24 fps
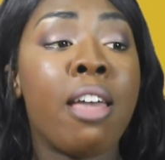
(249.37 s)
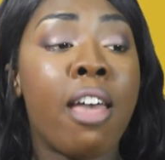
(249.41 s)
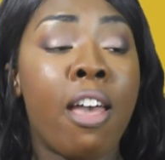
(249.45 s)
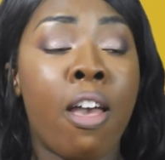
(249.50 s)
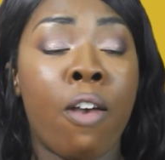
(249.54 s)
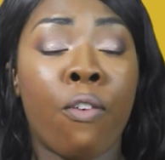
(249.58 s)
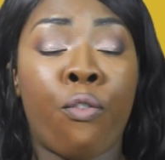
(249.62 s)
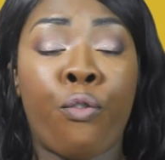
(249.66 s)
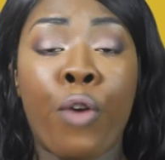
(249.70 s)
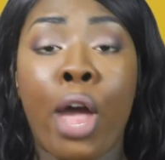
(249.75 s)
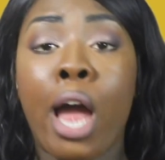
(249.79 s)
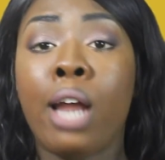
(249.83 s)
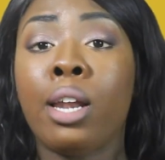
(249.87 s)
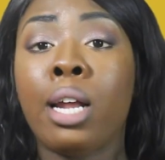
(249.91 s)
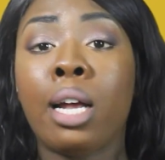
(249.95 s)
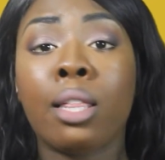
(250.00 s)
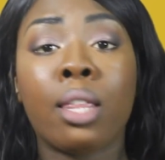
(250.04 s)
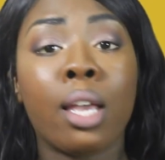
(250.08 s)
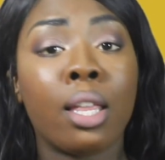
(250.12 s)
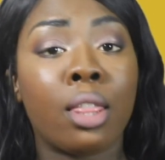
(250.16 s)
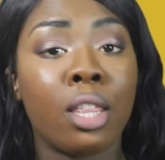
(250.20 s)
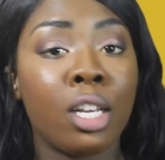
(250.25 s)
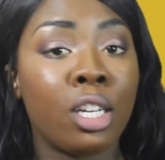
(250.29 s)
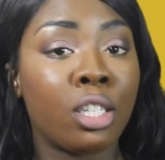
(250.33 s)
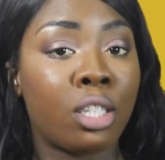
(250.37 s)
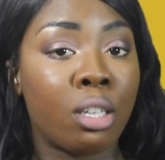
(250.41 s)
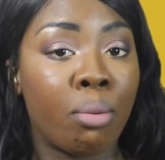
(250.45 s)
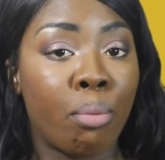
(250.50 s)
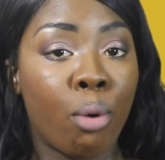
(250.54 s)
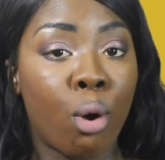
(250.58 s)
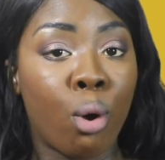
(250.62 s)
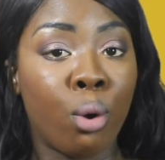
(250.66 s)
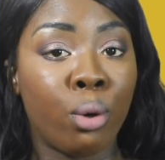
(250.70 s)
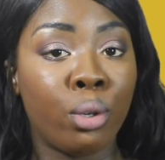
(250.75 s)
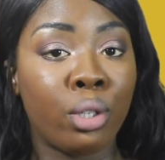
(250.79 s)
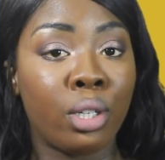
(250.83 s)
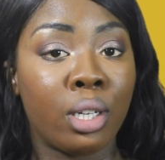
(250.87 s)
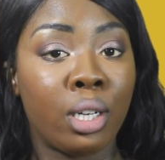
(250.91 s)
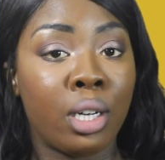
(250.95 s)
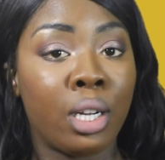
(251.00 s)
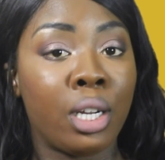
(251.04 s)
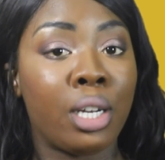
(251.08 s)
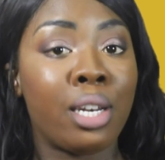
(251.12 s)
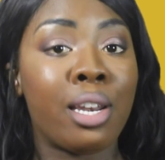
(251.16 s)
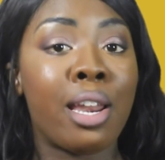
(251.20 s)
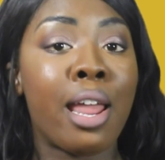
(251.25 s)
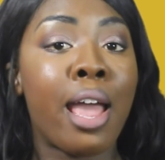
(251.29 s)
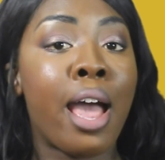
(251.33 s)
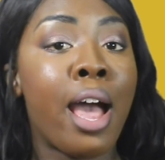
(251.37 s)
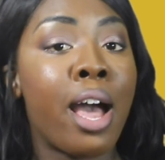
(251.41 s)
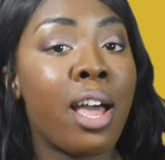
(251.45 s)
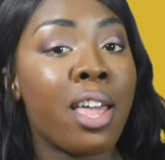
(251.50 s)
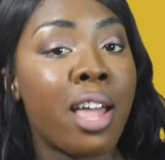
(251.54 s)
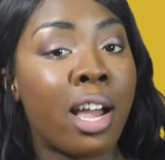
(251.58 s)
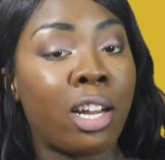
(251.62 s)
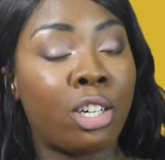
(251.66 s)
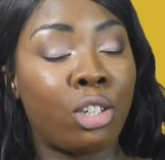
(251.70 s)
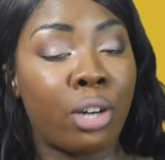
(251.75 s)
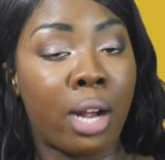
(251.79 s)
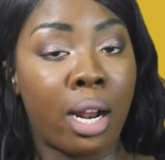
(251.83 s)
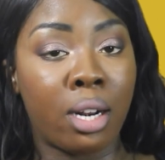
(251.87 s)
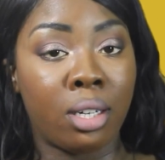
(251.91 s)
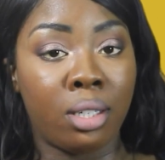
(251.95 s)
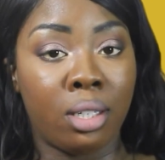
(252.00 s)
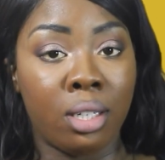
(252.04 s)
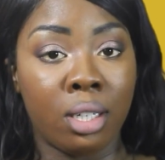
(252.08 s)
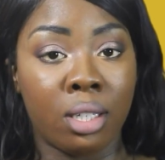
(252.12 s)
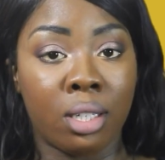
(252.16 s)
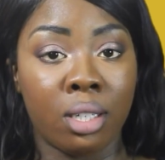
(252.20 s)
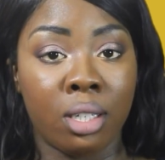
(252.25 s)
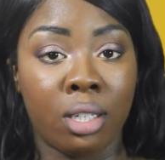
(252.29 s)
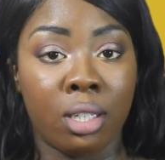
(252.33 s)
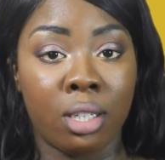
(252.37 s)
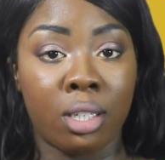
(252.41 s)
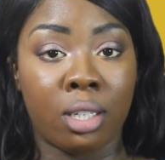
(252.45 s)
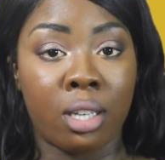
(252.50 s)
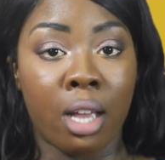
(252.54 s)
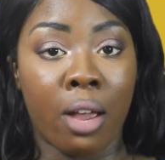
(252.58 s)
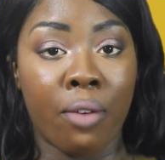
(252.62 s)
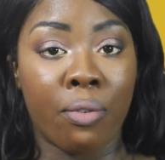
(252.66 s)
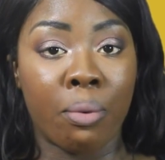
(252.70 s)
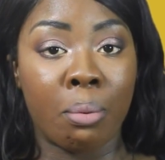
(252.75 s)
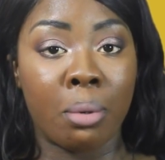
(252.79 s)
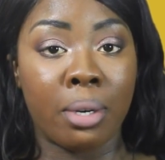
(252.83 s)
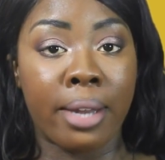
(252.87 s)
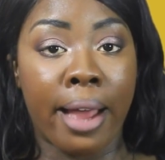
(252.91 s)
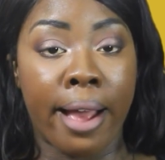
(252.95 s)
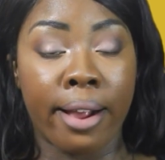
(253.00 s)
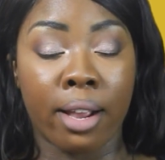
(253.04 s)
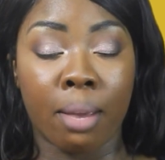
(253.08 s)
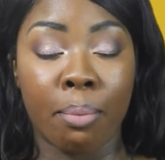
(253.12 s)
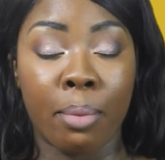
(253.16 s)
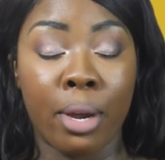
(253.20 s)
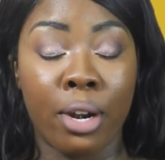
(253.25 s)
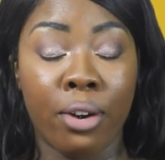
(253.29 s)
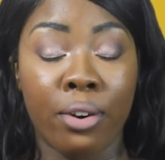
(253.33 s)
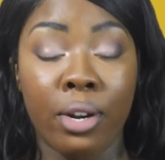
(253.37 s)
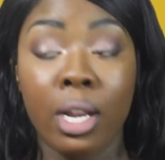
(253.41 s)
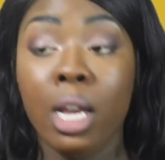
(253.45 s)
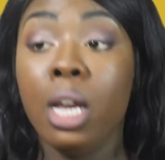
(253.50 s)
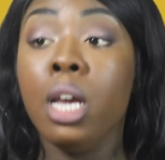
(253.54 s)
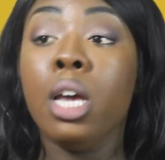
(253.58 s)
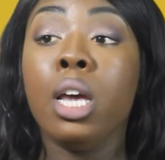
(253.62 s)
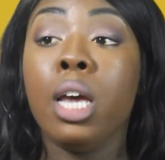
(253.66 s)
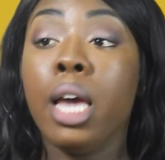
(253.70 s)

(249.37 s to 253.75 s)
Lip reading: and found out that there's some holes in it, now y'all trying to distance yourself from the documentary.